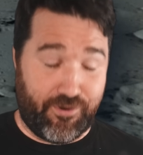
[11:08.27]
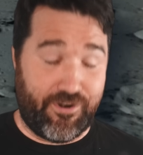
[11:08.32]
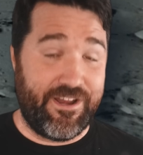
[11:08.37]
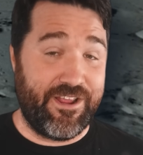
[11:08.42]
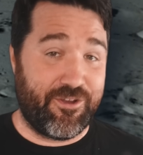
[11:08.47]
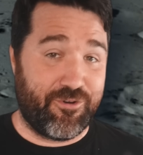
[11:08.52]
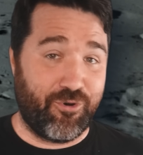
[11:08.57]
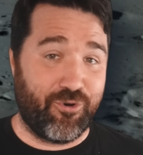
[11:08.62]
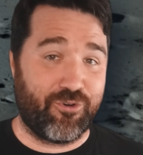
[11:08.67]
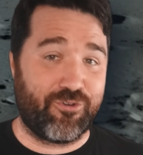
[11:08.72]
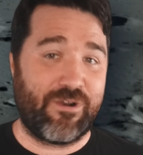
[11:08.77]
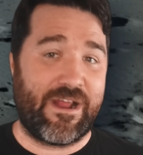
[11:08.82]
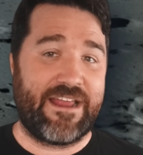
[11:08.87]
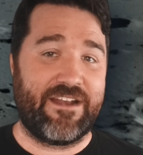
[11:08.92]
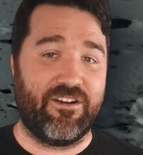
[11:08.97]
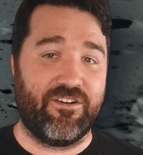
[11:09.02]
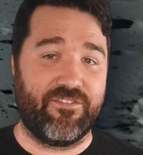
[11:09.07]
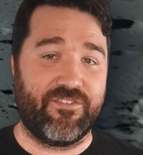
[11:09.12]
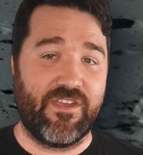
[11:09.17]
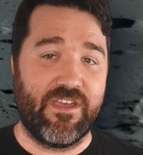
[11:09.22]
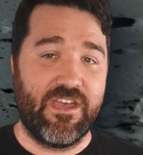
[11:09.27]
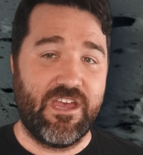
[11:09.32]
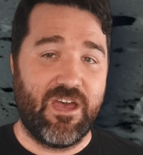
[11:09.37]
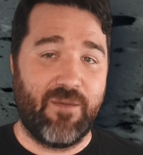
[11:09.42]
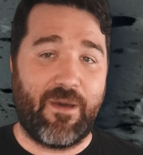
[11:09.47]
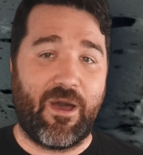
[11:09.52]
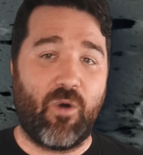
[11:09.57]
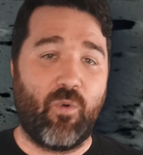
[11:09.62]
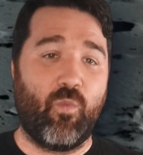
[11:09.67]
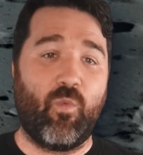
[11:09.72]
pretty cool craters,
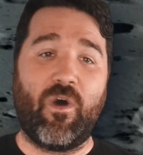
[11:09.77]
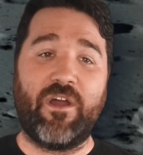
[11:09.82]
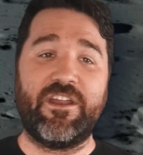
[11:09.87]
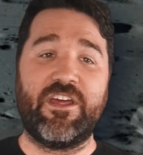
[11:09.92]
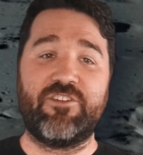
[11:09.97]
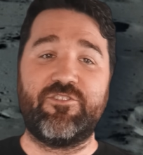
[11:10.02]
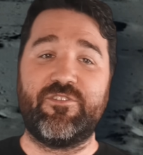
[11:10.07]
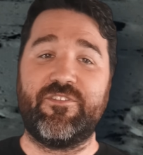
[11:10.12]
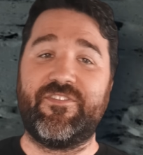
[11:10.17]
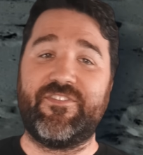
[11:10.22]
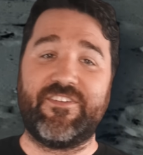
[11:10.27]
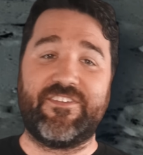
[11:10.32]
about one hundred